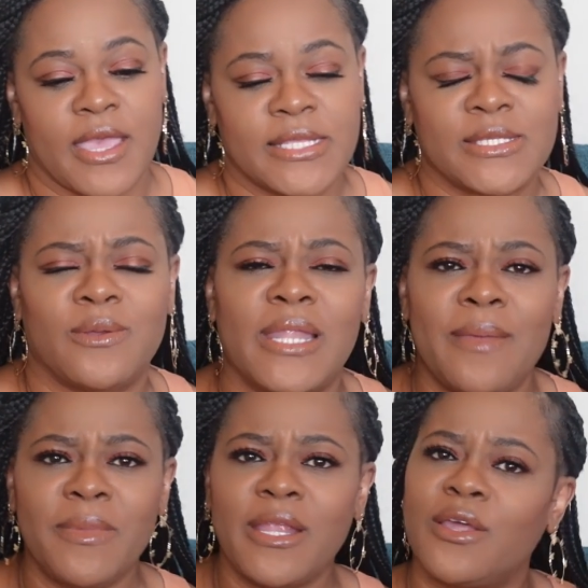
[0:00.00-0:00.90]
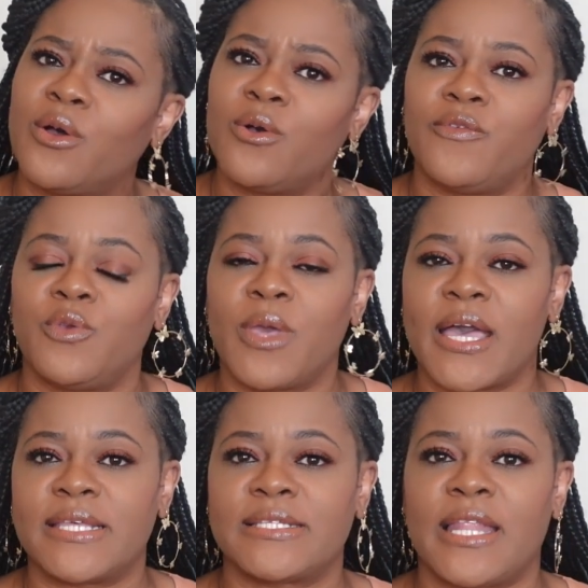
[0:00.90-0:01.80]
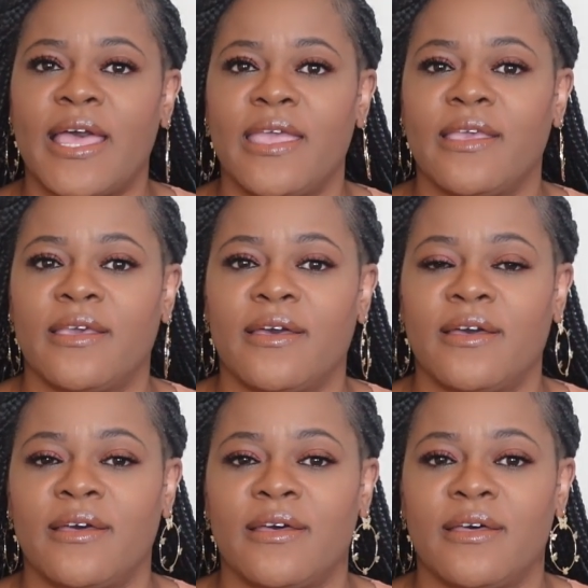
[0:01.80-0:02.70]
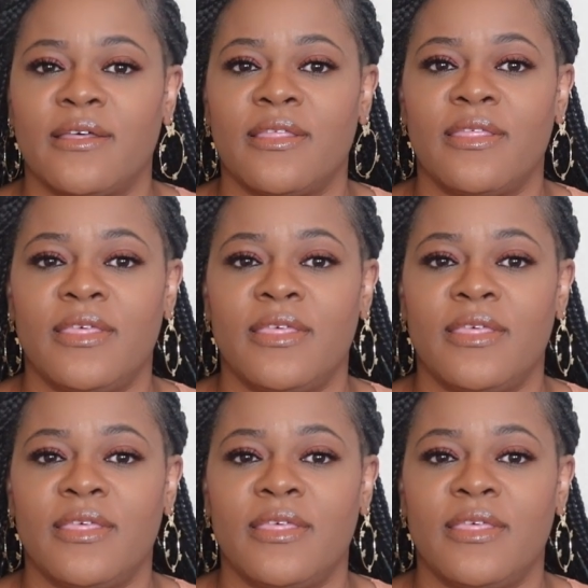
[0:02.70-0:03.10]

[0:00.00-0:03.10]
And so let me know if you guys like uh,